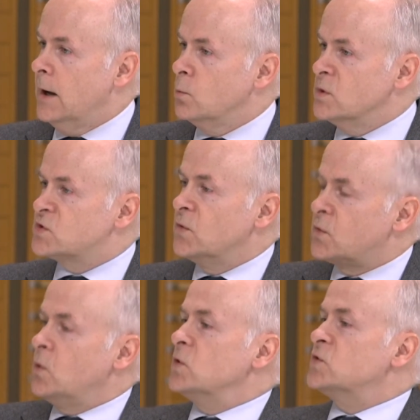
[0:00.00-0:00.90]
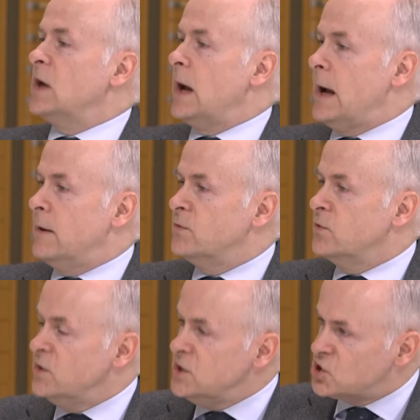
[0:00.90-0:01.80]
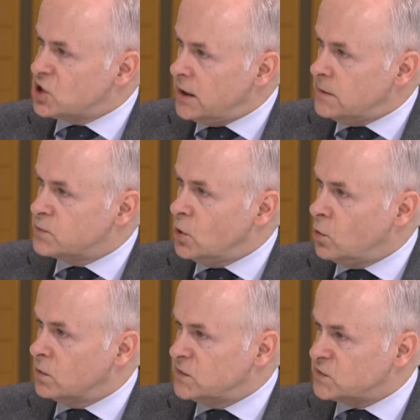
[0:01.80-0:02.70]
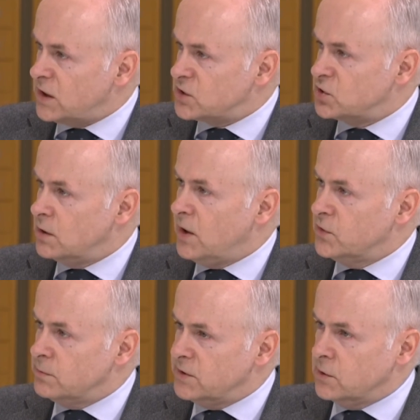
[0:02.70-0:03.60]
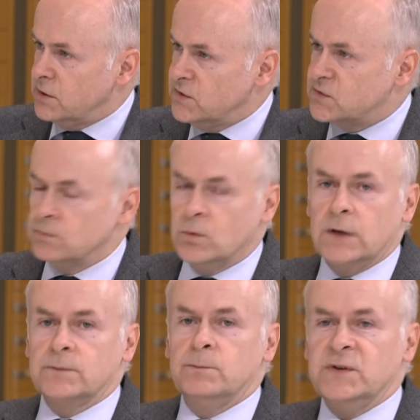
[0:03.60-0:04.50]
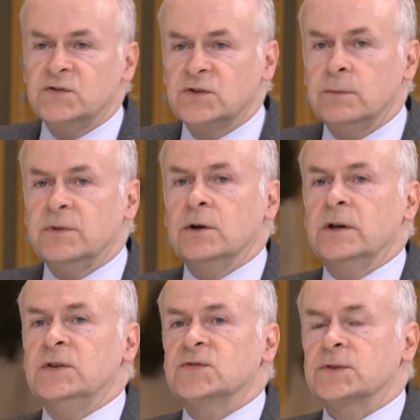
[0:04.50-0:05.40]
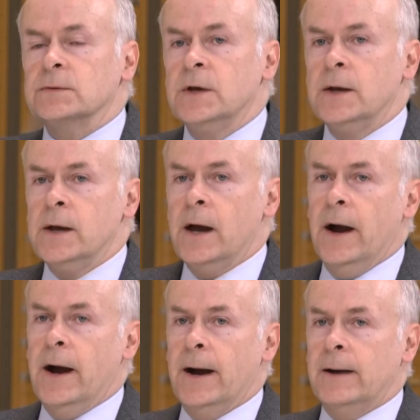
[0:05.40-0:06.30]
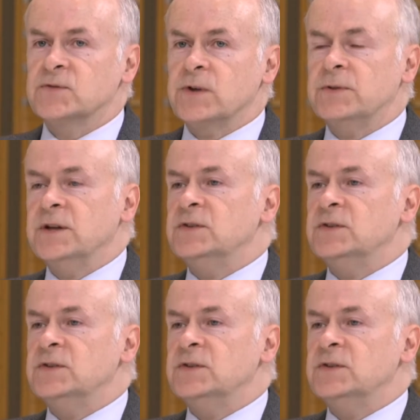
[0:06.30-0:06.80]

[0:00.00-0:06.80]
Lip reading: which of course have reshaped the whole discussion about the Middle East, peace in the Middle East. So I think